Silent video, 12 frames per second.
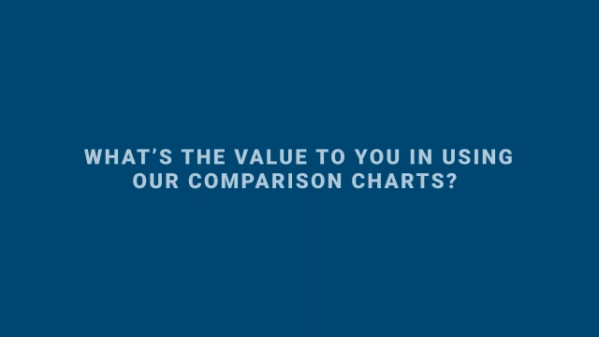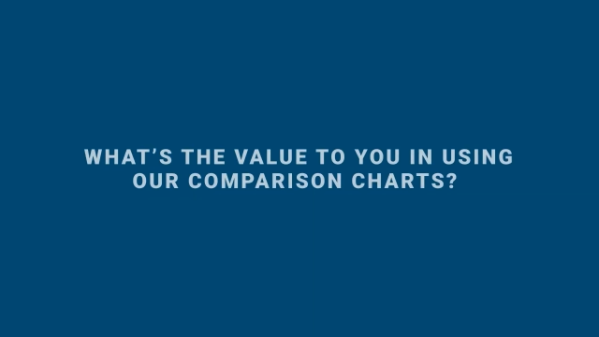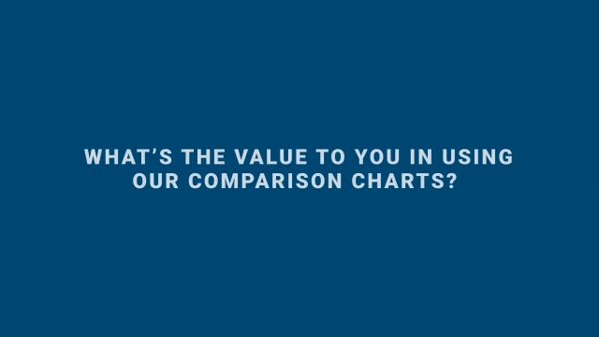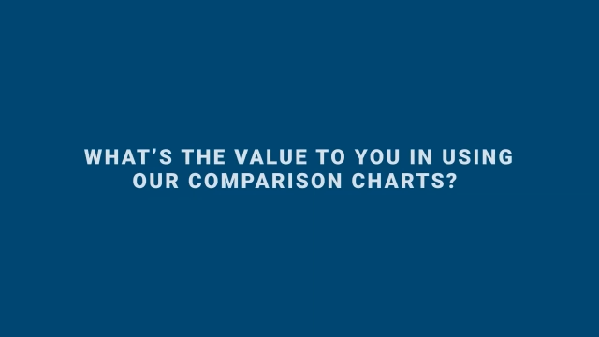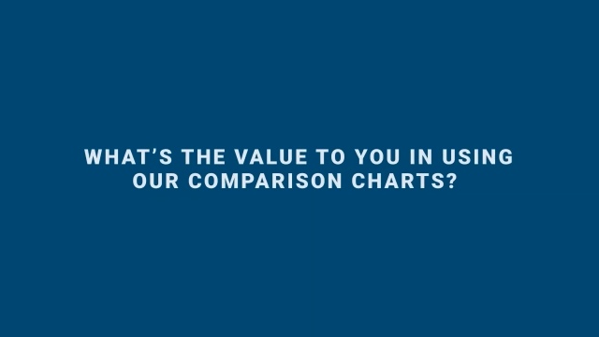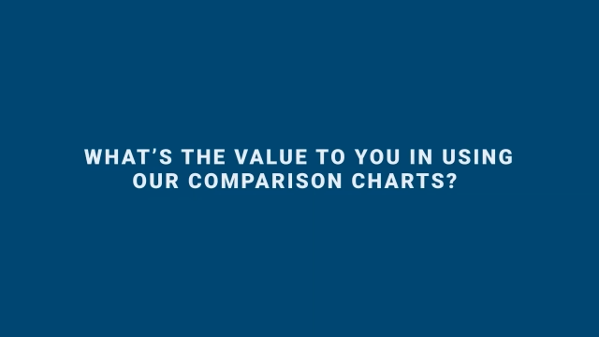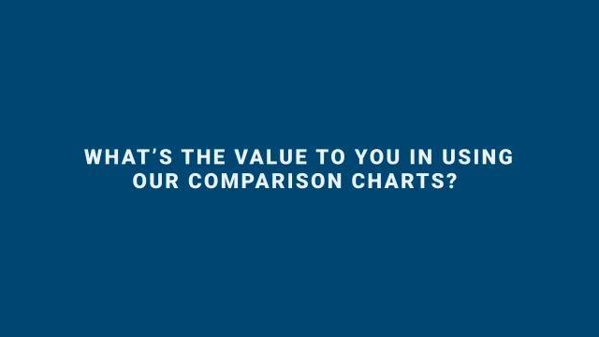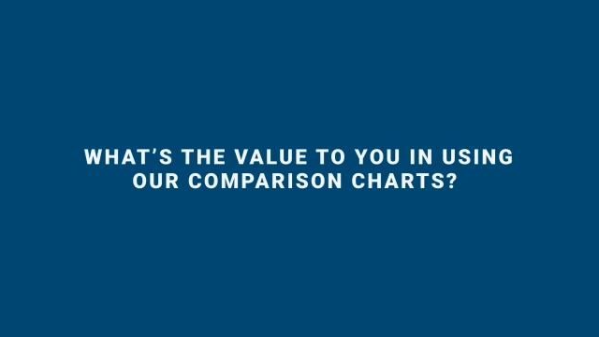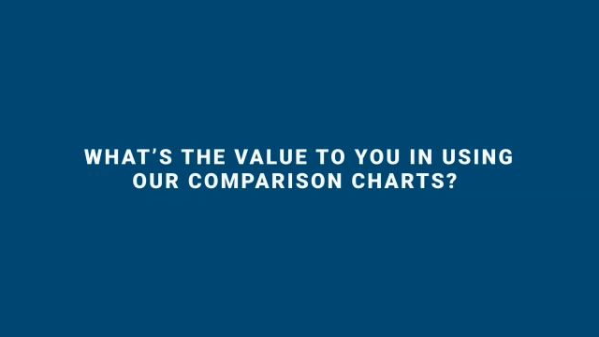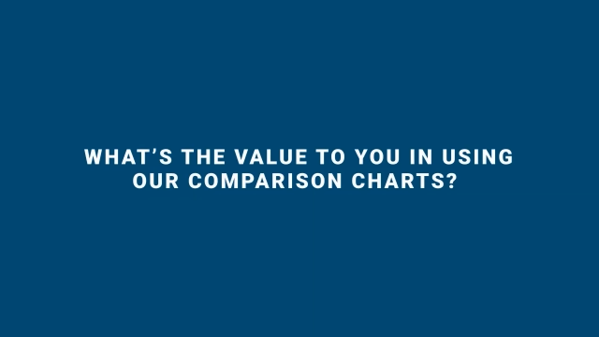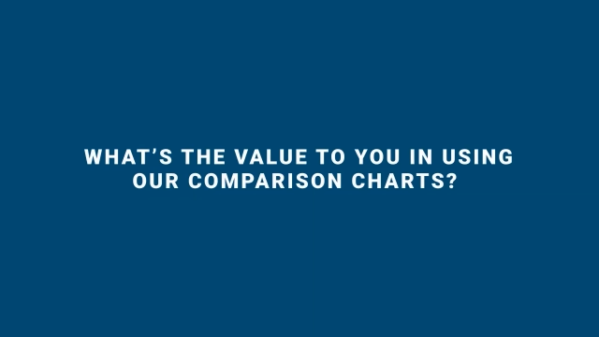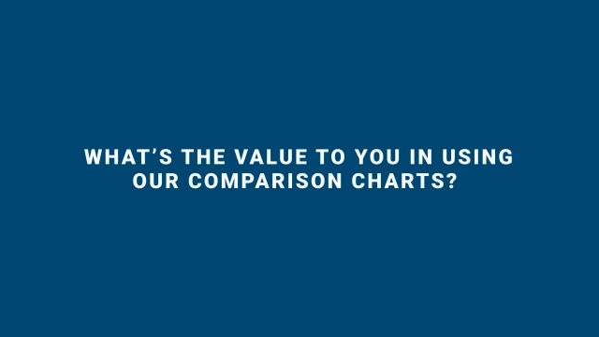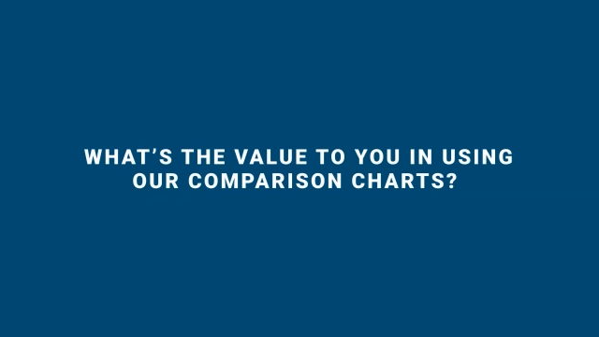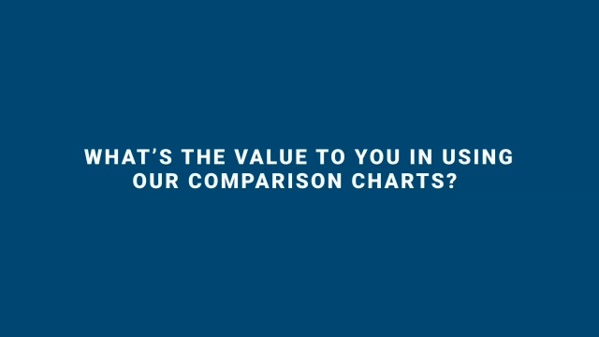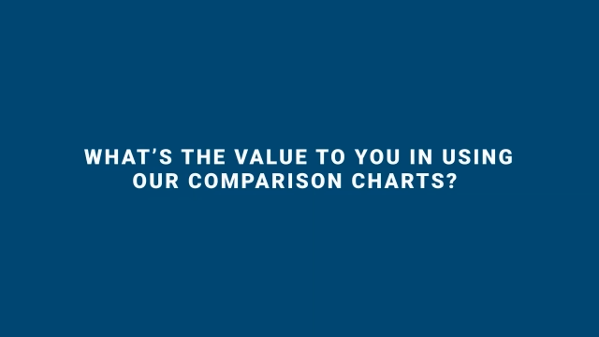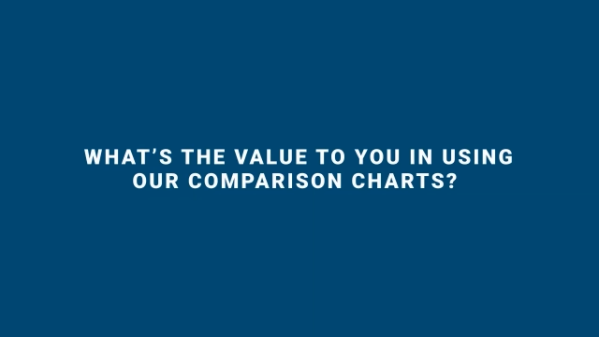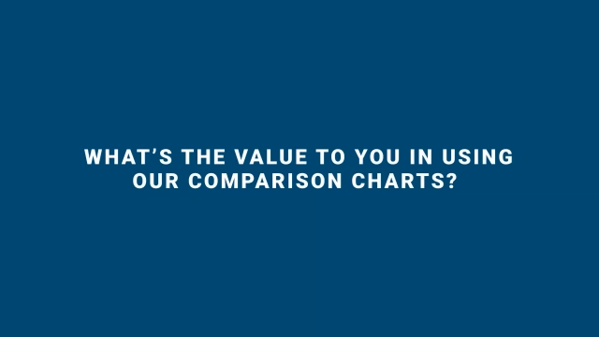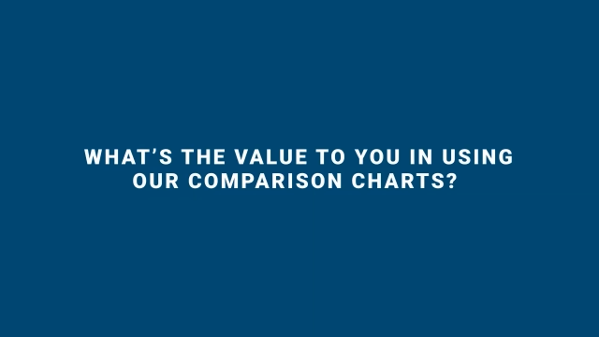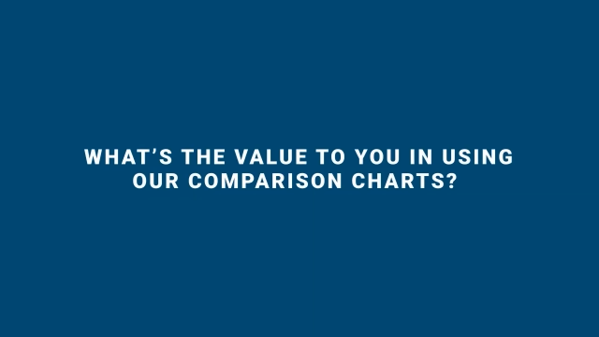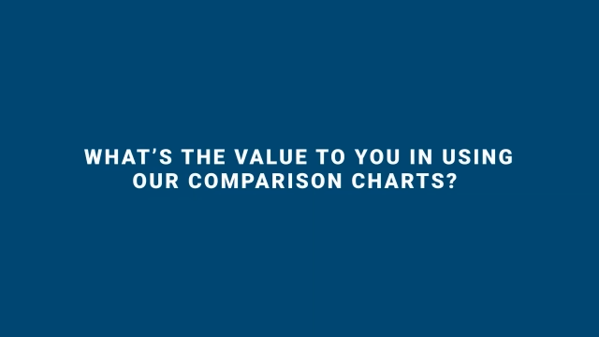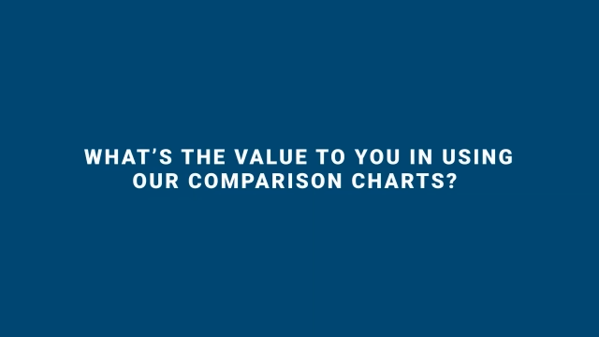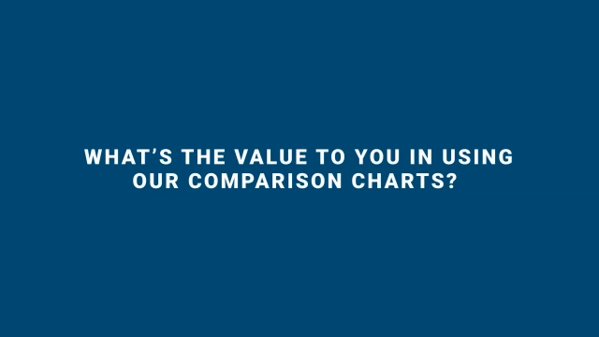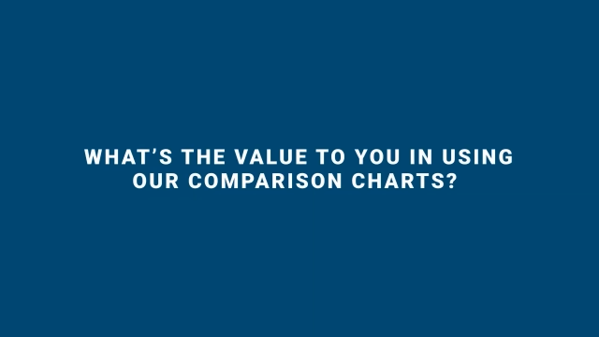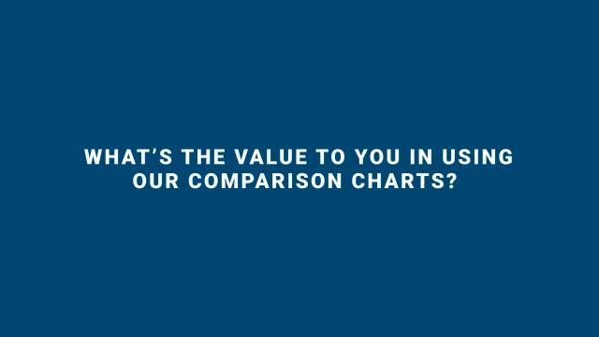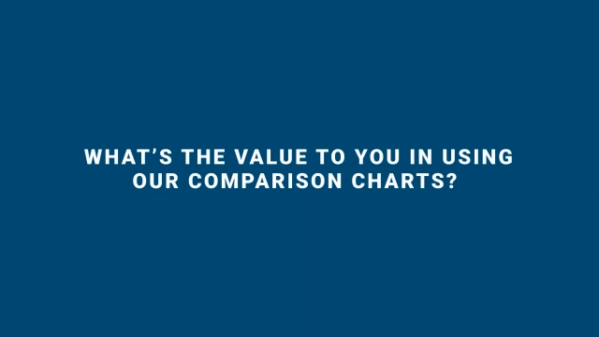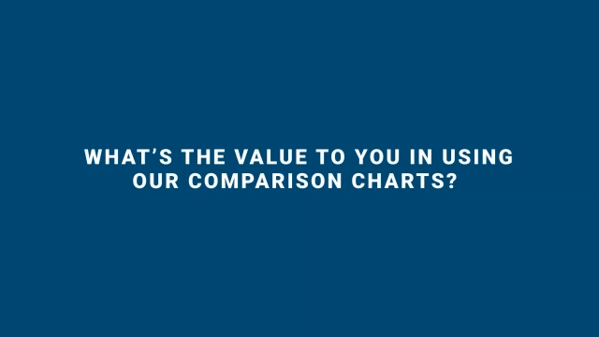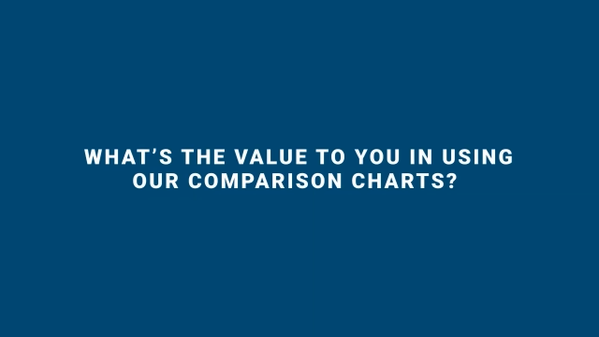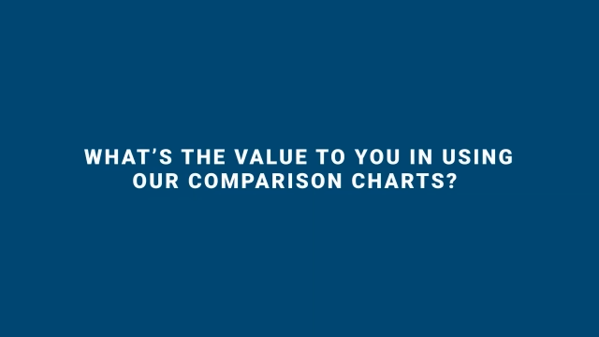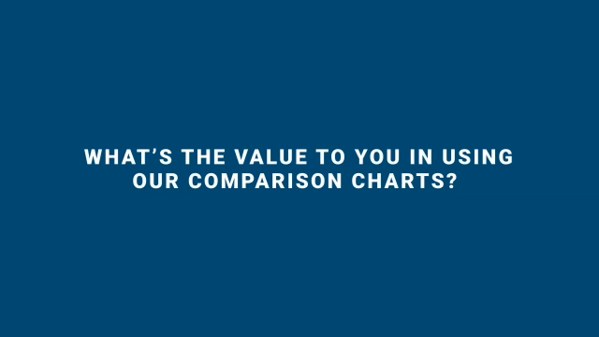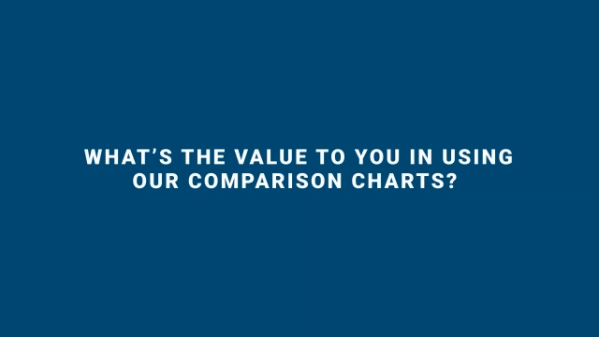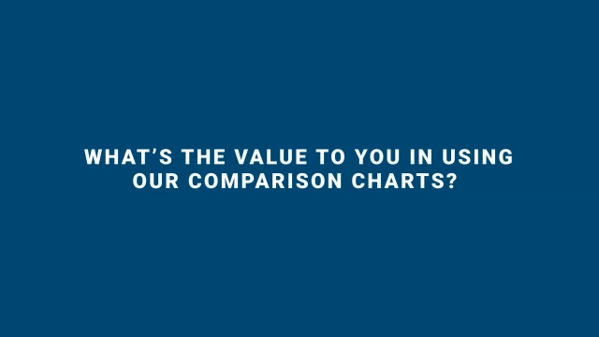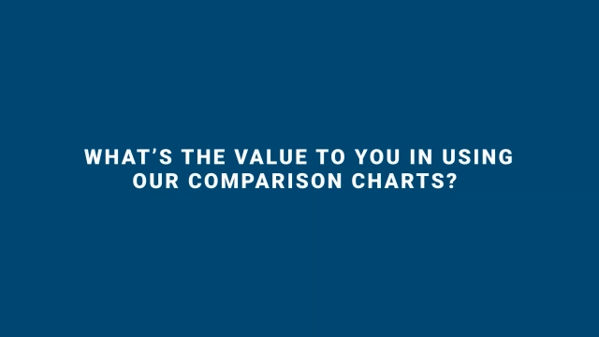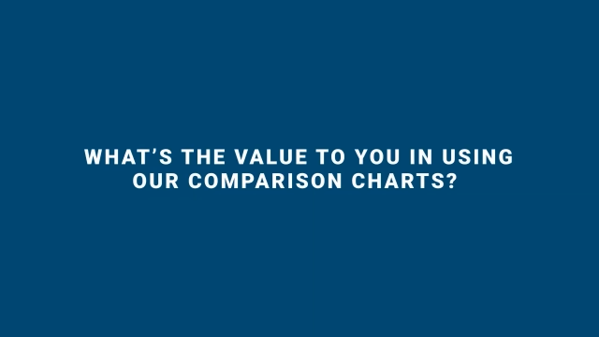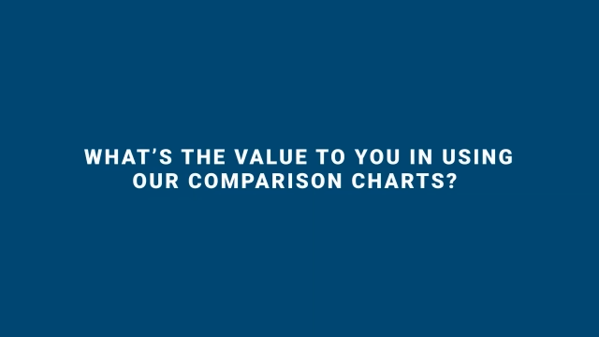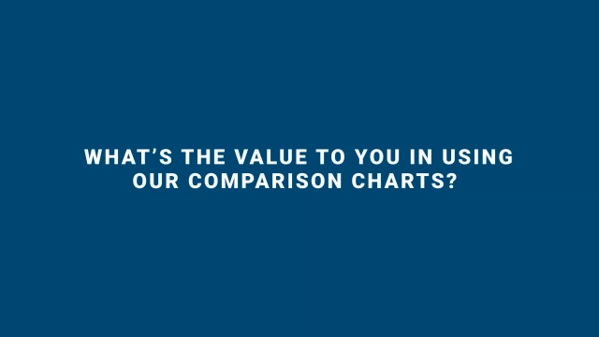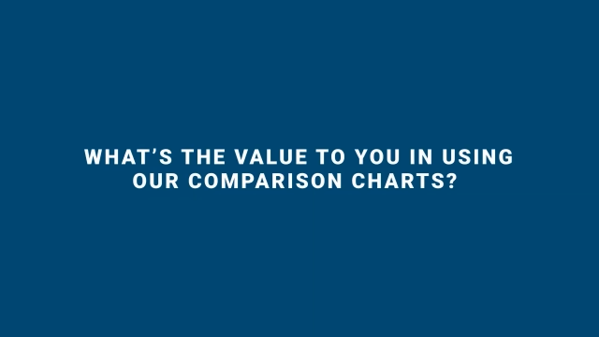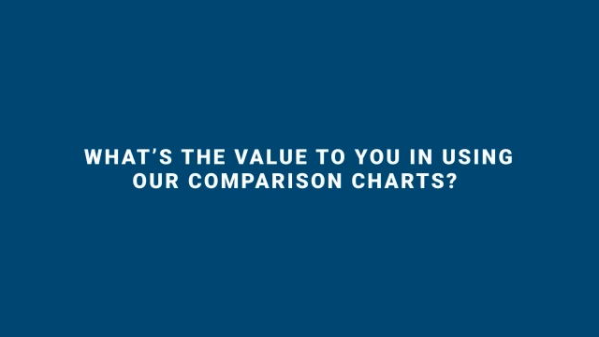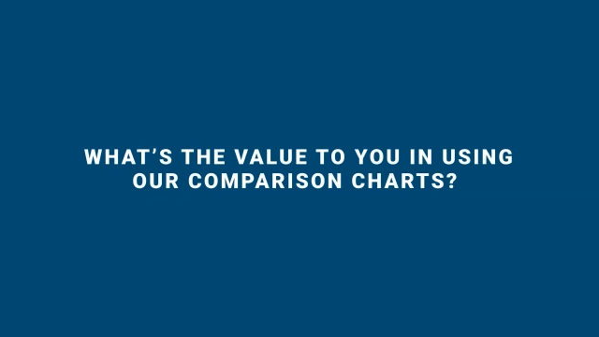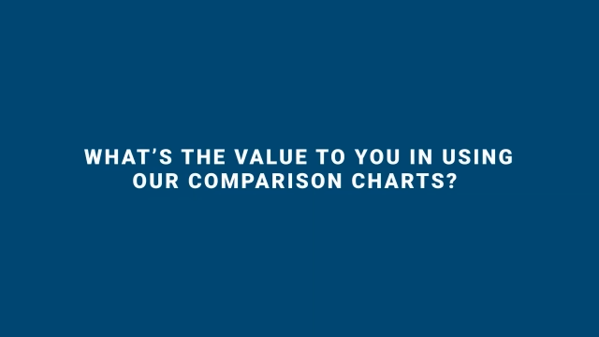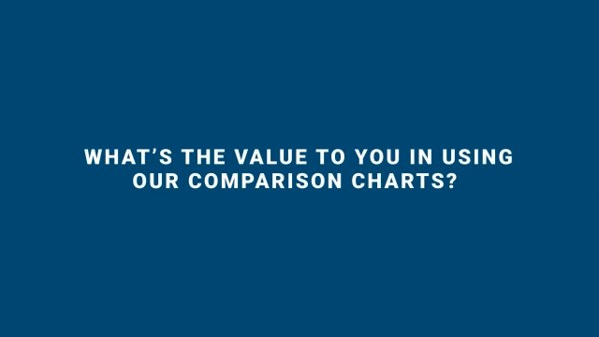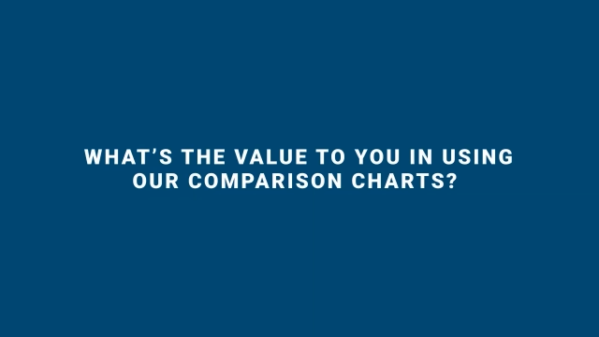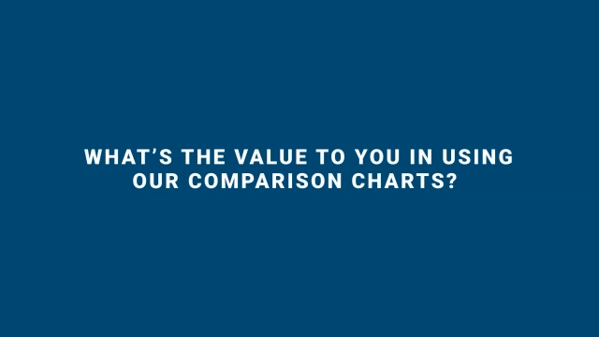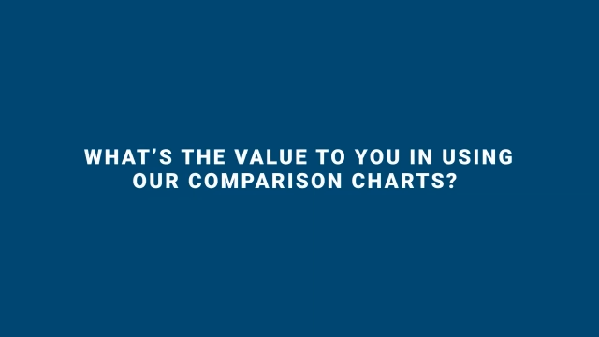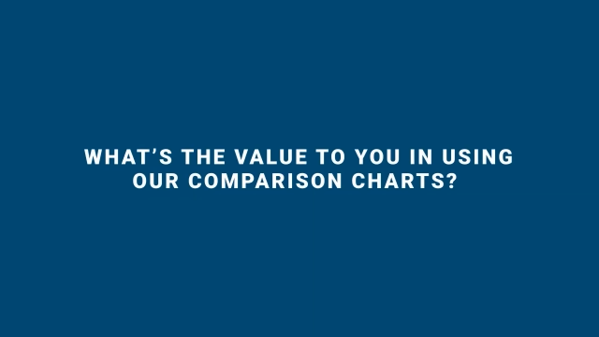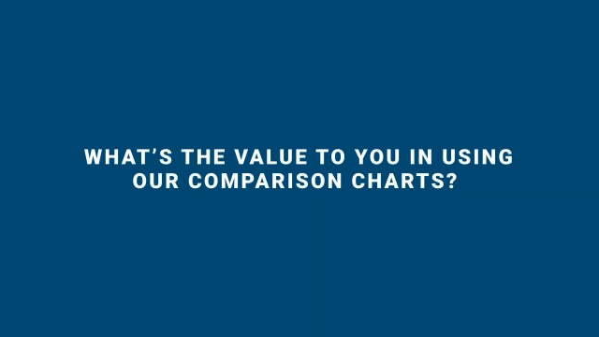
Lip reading: Nobody's mouth can be seen.